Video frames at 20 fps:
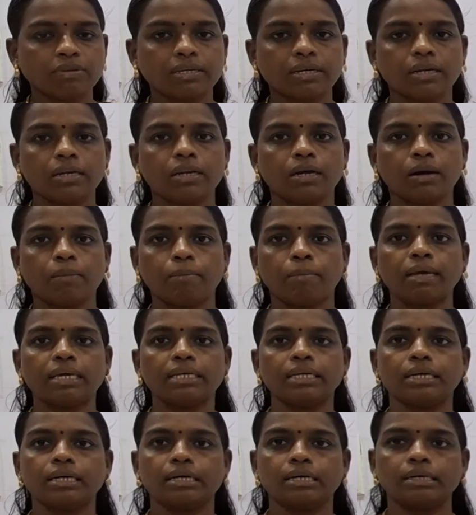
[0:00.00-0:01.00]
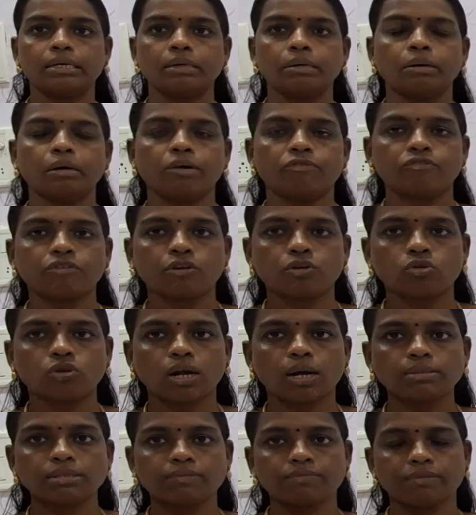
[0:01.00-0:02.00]
we can buy a food
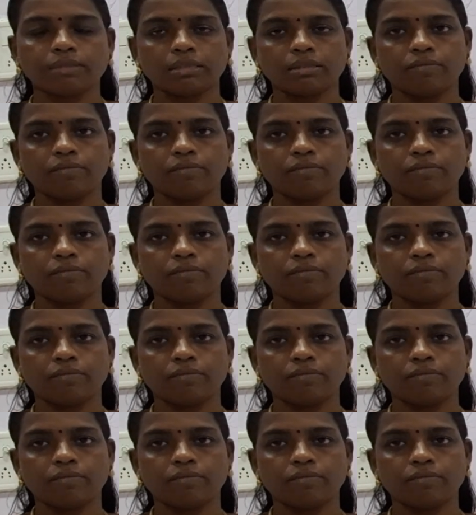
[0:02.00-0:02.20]
crops